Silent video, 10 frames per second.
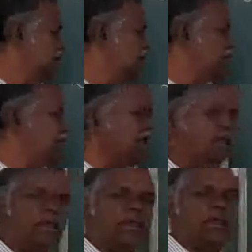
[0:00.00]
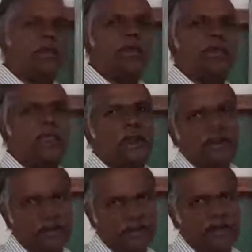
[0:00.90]
can
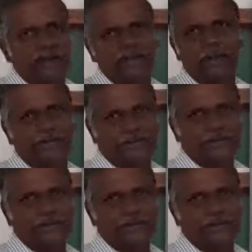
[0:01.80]
take place.